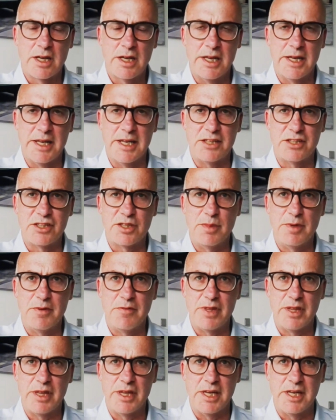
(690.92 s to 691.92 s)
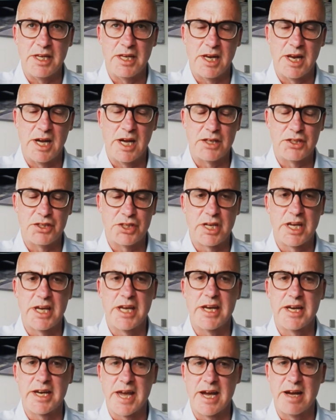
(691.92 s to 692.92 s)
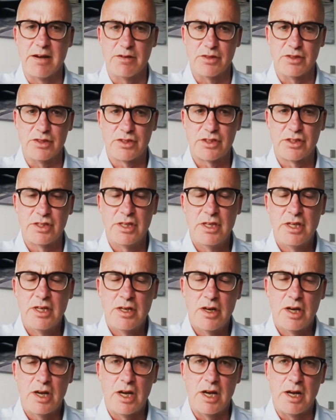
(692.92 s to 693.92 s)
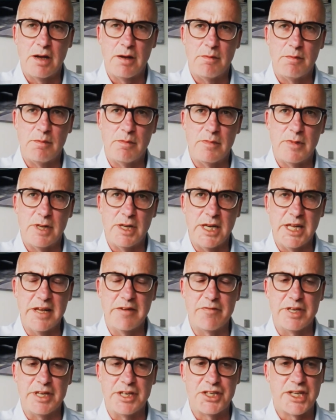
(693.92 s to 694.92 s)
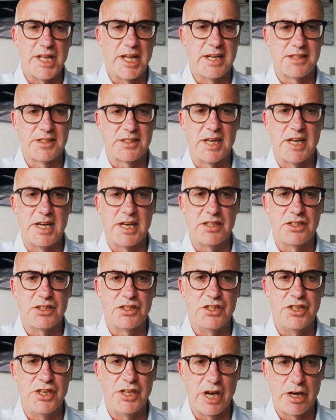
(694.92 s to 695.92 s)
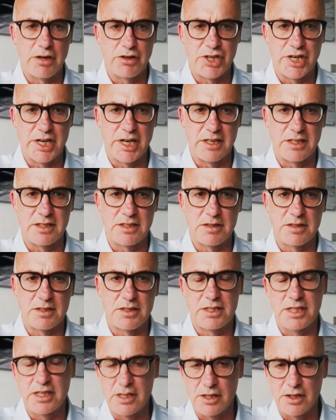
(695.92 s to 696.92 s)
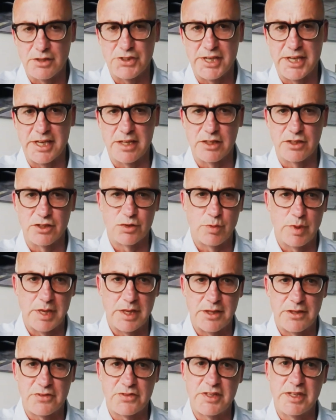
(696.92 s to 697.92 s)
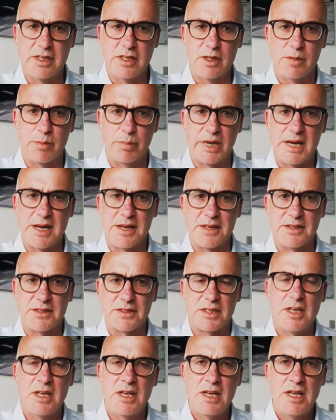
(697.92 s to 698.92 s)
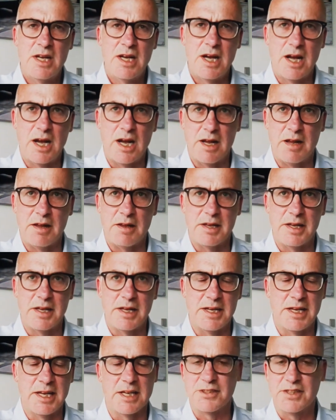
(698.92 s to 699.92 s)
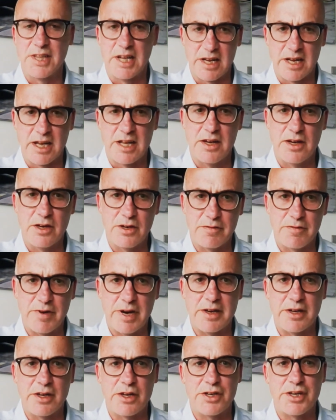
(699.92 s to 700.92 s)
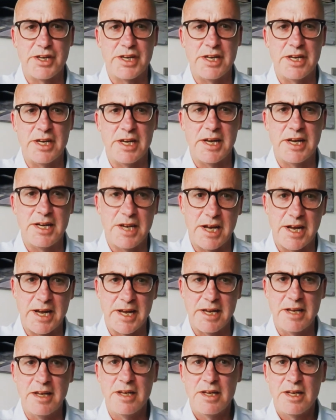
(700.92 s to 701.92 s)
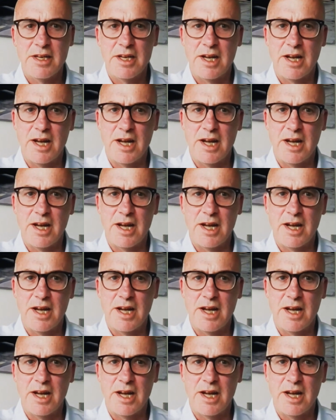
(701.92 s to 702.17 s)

Clearly, some of the larger key accounts leverage their size to negotiate single deals with single brands. Yes, that can look very good in a